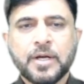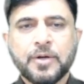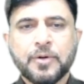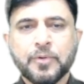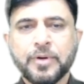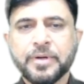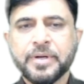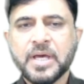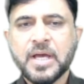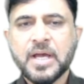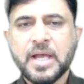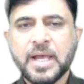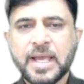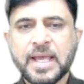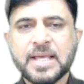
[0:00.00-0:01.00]
Toyota
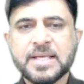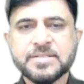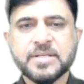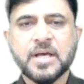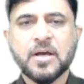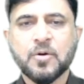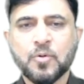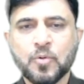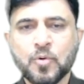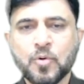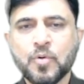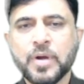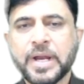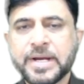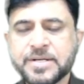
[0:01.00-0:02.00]
has a
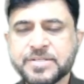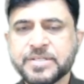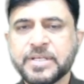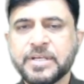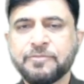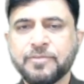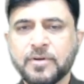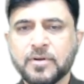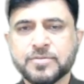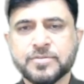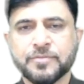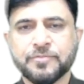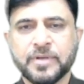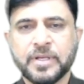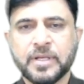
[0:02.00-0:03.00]
go and see
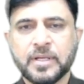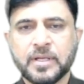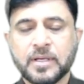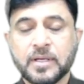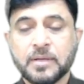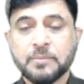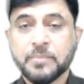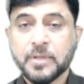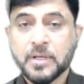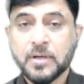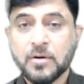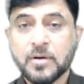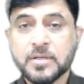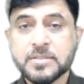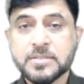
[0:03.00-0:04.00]
philosophy
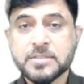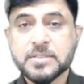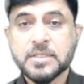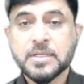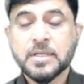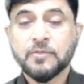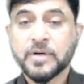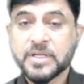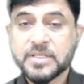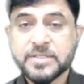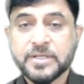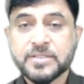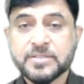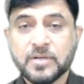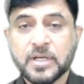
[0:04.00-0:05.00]
because what is
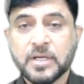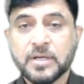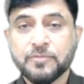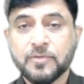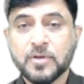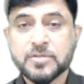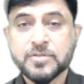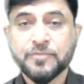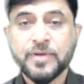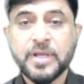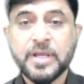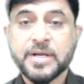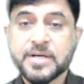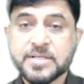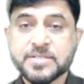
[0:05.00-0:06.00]
its
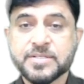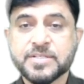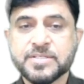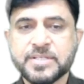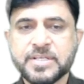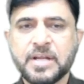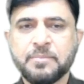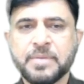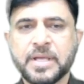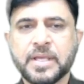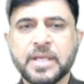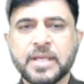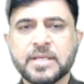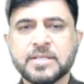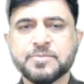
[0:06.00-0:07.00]
philosophy? Its decision
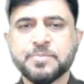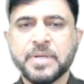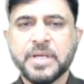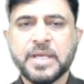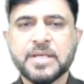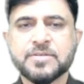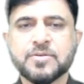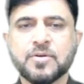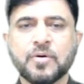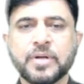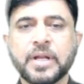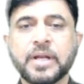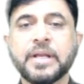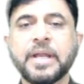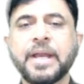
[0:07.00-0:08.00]
making is based
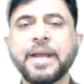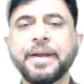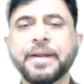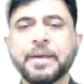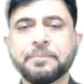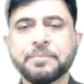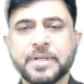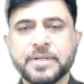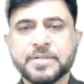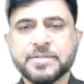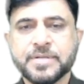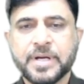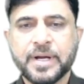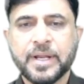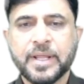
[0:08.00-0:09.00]
on an in-depth
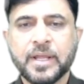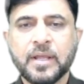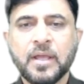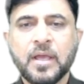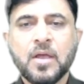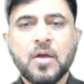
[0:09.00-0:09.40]
understanding